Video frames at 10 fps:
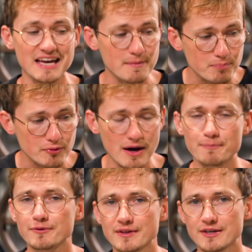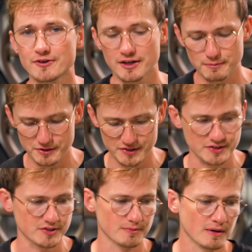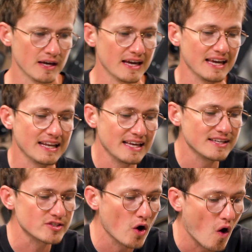a properly incredible system. It is